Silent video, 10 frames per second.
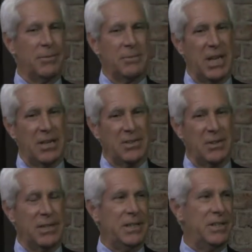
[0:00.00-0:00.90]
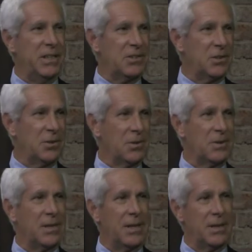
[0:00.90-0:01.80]
Gasoline, diesel,
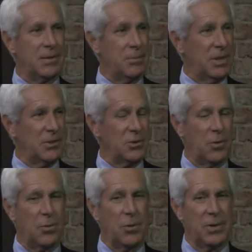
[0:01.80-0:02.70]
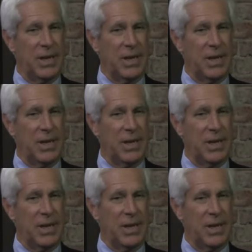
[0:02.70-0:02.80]
and so forth,